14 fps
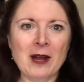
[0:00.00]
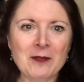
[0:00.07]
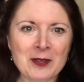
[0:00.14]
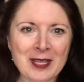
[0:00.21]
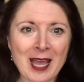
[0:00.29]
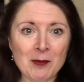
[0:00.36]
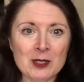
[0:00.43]
too wide
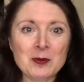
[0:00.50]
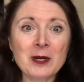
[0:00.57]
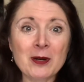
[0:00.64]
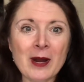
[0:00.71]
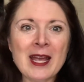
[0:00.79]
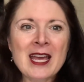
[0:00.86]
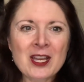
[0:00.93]
for the cameras,
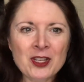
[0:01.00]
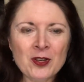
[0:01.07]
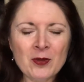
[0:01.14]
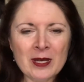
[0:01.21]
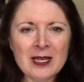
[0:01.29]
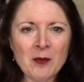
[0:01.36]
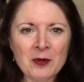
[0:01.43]
but anyway,
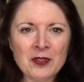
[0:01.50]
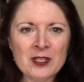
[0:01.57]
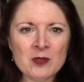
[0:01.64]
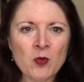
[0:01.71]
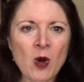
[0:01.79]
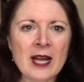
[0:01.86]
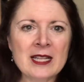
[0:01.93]
you end up with
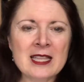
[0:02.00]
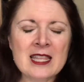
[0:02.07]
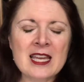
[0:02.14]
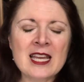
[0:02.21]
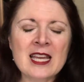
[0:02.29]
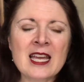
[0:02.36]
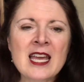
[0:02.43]
this wide
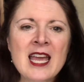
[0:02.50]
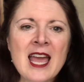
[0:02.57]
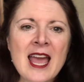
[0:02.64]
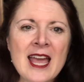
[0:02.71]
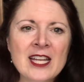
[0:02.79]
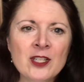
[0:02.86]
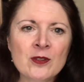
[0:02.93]
thing
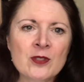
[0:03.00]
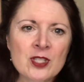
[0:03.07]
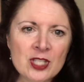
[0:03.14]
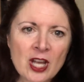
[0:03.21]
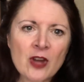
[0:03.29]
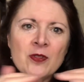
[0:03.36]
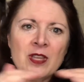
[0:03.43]
and you
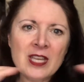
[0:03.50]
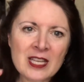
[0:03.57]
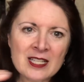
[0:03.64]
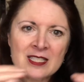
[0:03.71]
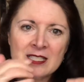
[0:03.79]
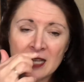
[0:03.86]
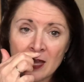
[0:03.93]
sew the
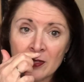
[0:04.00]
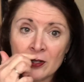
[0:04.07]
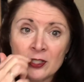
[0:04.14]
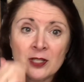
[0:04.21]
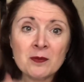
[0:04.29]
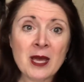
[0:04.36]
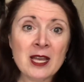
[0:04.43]
ends together
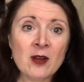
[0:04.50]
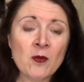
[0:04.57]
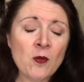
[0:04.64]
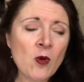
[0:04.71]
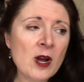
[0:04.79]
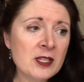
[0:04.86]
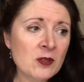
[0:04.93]
to make
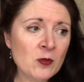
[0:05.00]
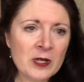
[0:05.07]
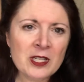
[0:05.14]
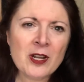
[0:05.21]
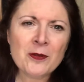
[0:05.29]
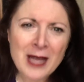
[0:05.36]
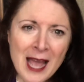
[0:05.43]
what we
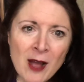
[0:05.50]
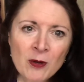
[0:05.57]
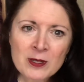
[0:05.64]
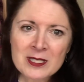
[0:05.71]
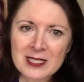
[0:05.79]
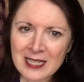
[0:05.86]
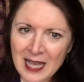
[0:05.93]
know now
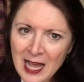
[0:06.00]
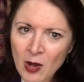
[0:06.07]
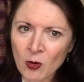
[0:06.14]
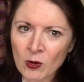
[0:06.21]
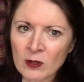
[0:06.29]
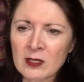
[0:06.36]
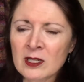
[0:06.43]
is a
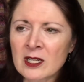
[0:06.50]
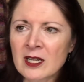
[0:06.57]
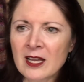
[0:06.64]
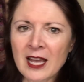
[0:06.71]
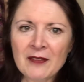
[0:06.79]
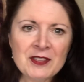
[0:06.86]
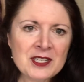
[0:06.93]
cowl.
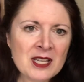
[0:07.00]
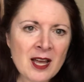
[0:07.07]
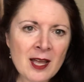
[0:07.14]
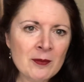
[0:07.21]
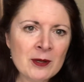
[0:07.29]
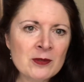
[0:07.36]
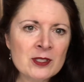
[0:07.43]
At the
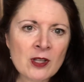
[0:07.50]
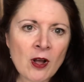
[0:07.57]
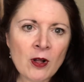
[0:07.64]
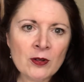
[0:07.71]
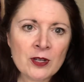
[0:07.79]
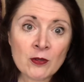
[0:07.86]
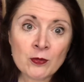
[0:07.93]
time it was
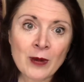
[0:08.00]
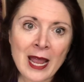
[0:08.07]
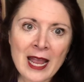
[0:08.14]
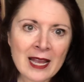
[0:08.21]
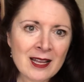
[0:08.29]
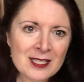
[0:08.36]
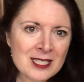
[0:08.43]
called a
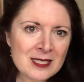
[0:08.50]
ring, a